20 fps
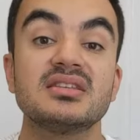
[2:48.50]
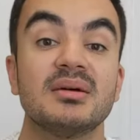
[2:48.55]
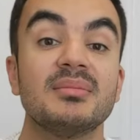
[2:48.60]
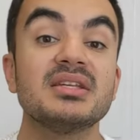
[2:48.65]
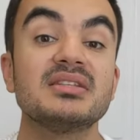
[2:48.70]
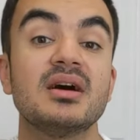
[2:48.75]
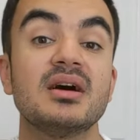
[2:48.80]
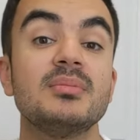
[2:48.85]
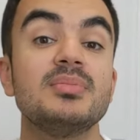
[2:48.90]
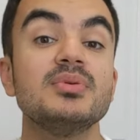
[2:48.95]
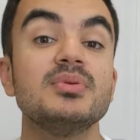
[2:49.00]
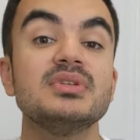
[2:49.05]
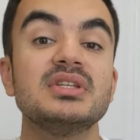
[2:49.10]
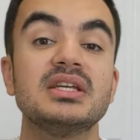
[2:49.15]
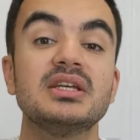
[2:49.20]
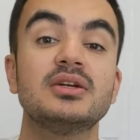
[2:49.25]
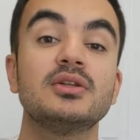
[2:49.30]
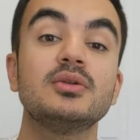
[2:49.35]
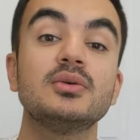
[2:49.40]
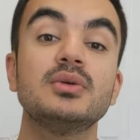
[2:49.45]
Some examples
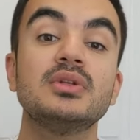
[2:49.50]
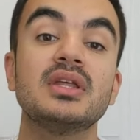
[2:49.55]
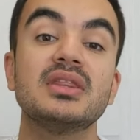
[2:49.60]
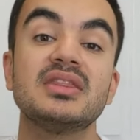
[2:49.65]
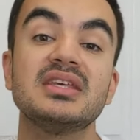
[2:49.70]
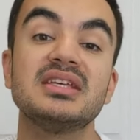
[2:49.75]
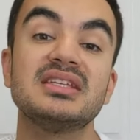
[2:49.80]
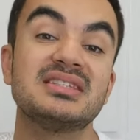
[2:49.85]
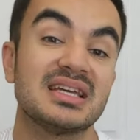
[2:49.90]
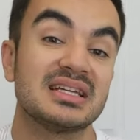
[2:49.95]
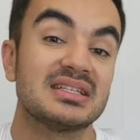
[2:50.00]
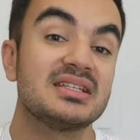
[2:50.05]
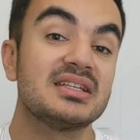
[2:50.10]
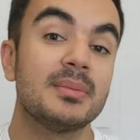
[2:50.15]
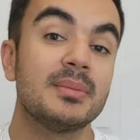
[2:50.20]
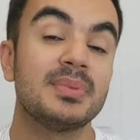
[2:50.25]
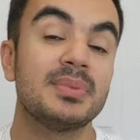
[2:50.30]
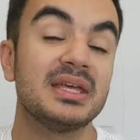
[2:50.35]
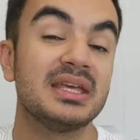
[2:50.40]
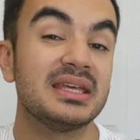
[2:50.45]
include the
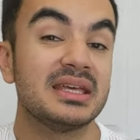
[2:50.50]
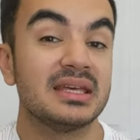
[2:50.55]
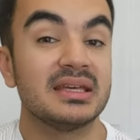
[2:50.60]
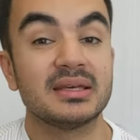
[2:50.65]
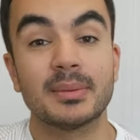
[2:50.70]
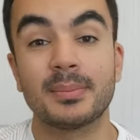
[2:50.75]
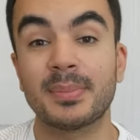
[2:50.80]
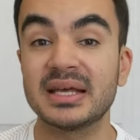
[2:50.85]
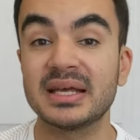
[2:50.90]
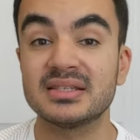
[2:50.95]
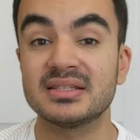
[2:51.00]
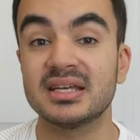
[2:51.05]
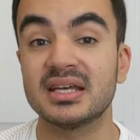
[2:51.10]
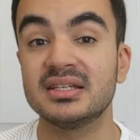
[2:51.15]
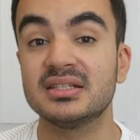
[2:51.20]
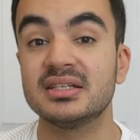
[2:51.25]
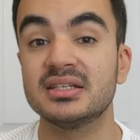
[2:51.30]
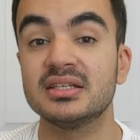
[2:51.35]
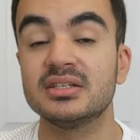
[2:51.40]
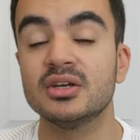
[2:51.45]
settlor being
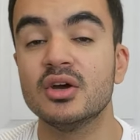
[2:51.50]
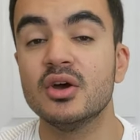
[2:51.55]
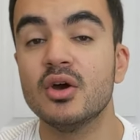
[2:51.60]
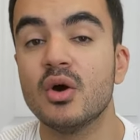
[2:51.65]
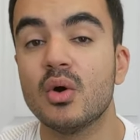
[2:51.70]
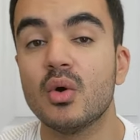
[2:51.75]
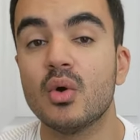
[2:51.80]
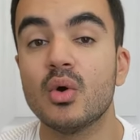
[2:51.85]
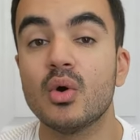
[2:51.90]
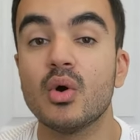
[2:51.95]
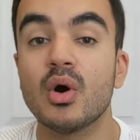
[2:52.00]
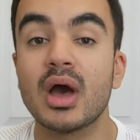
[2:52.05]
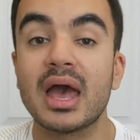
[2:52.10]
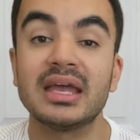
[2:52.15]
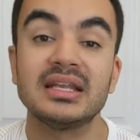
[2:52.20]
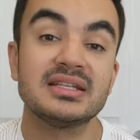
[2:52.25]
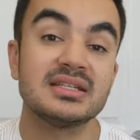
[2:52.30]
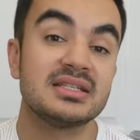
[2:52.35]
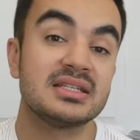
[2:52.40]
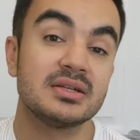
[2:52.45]
incapacitated, or
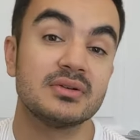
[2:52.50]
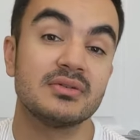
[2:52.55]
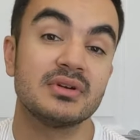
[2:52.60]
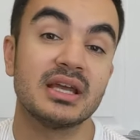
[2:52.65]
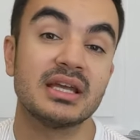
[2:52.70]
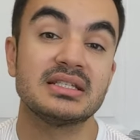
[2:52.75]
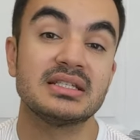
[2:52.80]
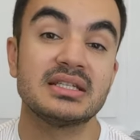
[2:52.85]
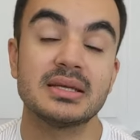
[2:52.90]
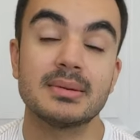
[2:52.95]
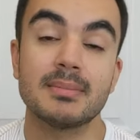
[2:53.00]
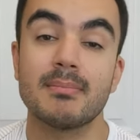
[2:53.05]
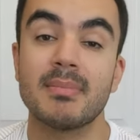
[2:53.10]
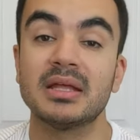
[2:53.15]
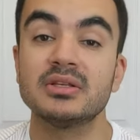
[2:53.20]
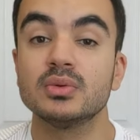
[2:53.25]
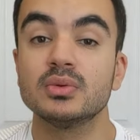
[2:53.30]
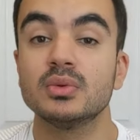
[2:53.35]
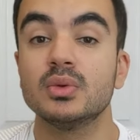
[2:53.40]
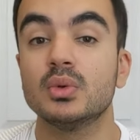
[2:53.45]
a deteriorating
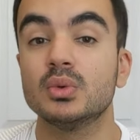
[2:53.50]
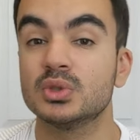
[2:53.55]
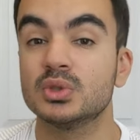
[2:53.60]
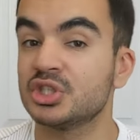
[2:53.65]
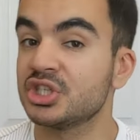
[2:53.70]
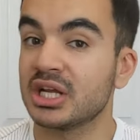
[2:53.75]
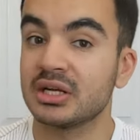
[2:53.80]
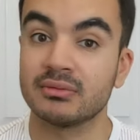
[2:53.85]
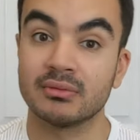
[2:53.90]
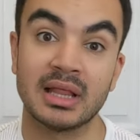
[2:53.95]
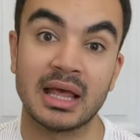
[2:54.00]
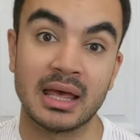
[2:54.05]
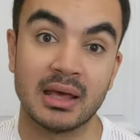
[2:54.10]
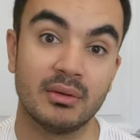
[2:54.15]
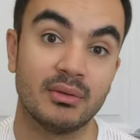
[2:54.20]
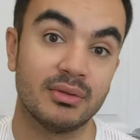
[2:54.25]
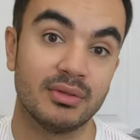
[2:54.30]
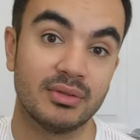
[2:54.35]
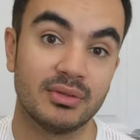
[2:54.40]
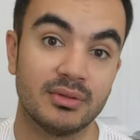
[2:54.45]
mental or general
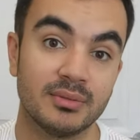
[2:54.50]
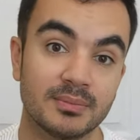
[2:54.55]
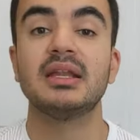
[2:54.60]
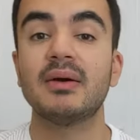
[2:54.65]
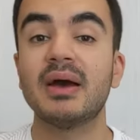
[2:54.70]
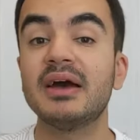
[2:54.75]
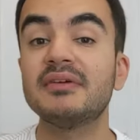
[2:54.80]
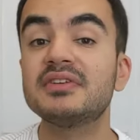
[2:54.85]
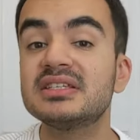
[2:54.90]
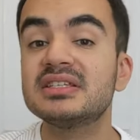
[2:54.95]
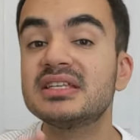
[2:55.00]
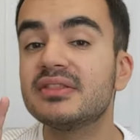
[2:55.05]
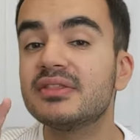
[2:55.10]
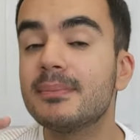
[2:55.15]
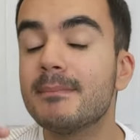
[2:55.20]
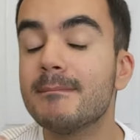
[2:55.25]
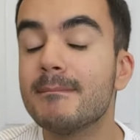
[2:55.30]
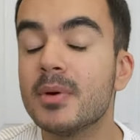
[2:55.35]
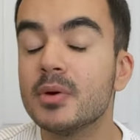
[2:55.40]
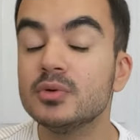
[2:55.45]
health. Now, I have to say
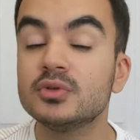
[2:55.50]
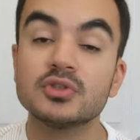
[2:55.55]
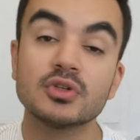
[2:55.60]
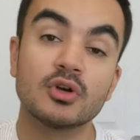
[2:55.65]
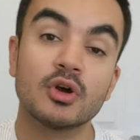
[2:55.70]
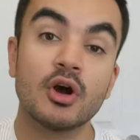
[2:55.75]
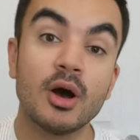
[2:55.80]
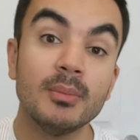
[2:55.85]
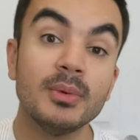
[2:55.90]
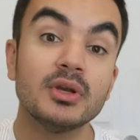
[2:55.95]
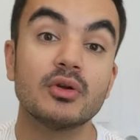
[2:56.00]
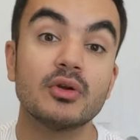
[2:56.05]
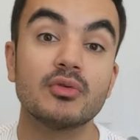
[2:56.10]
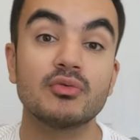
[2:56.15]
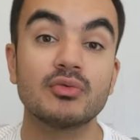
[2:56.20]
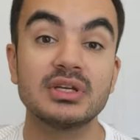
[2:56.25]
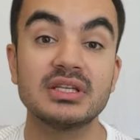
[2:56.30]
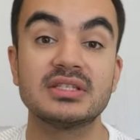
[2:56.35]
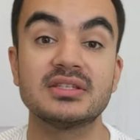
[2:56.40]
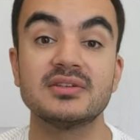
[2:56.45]
the most common
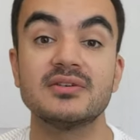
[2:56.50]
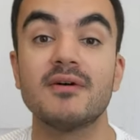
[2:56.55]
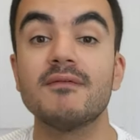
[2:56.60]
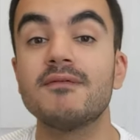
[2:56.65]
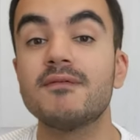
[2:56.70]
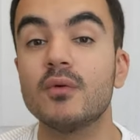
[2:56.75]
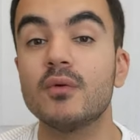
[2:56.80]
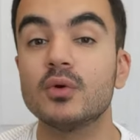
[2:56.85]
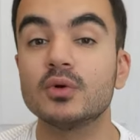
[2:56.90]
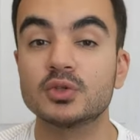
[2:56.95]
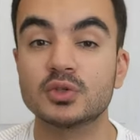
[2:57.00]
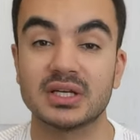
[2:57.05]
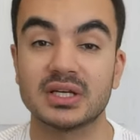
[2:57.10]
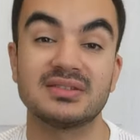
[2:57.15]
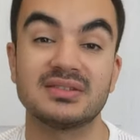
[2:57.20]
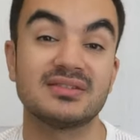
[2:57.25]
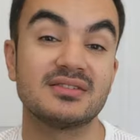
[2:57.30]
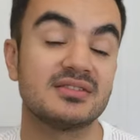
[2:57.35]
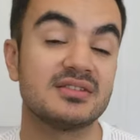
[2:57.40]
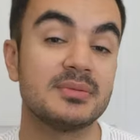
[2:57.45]
reason for
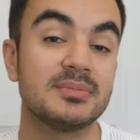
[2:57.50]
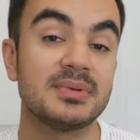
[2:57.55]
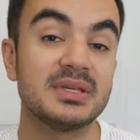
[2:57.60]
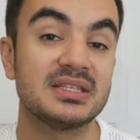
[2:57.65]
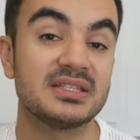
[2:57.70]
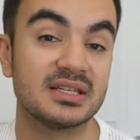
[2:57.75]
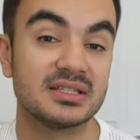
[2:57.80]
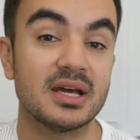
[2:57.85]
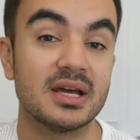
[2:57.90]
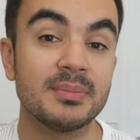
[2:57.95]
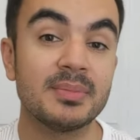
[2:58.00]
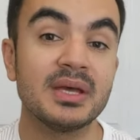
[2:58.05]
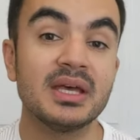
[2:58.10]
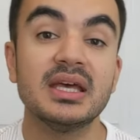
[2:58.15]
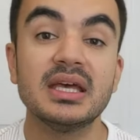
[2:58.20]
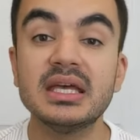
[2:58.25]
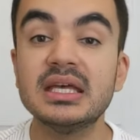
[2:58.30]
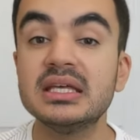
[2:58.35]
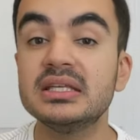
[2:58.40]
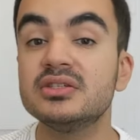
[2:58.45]
trusts to be set up
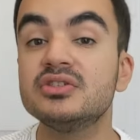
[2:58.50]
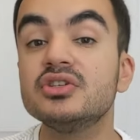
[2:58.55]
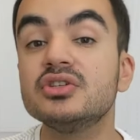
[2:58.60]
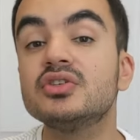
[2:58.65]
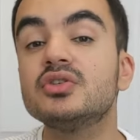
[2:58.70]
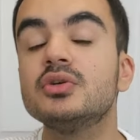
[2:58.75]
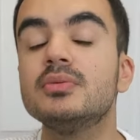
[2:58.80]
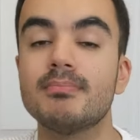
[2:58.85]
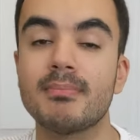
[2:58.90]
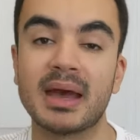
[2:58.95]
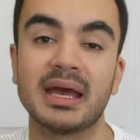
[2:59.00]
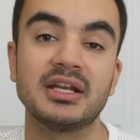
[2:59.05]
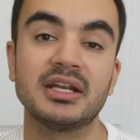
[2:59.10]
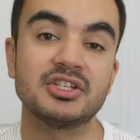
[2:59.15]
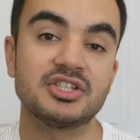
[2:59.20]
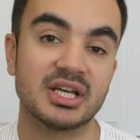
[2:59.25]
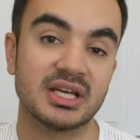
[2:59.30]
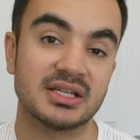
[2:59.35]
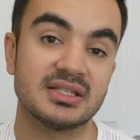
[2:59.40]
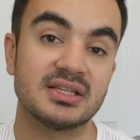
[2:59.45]
is just to
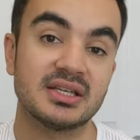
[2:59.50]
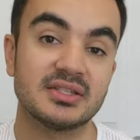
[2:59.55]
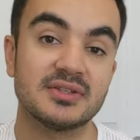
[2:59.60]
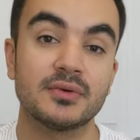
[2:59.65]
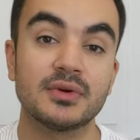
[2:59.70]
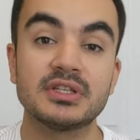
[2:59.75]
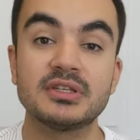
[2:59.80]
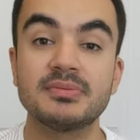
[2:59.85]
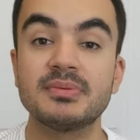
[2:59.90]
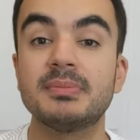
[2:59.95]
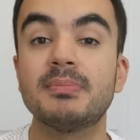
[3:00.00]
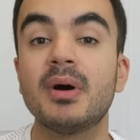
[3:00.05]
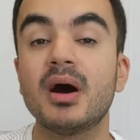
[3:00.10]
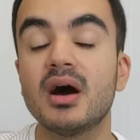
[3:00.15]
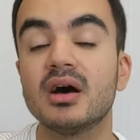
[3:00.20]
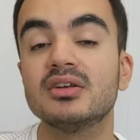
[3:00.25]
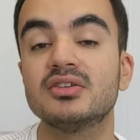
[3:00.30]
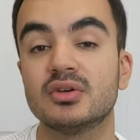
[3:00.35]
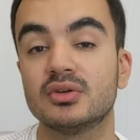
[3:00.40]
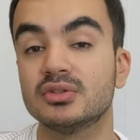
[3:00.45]
manage assets for it to be
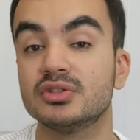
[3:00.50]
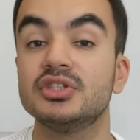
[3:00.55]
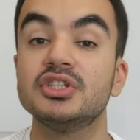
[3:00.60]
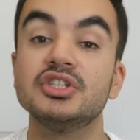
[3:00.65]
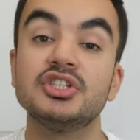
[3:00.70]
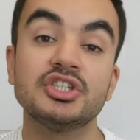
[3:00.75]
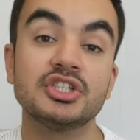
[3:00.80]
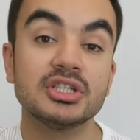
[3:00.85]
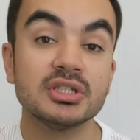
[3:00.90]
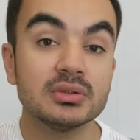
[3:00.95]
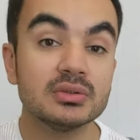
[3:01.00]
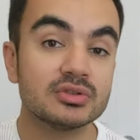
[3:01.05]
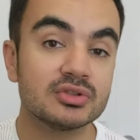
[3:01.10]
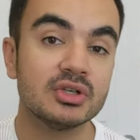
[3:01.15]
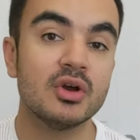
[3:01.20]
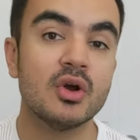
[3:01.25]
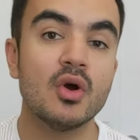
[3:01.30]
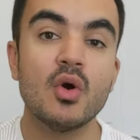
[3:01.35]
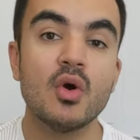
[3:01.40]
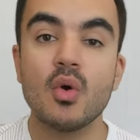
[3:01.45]
passed on to
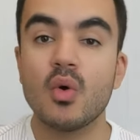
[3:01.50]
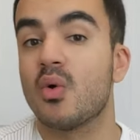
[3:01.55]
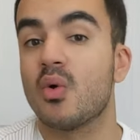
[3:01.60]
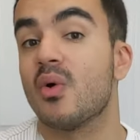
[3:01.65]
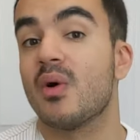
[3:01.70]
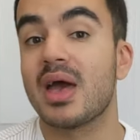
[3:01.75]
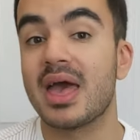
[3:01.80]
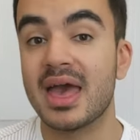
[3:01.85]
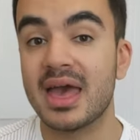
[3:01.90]
children or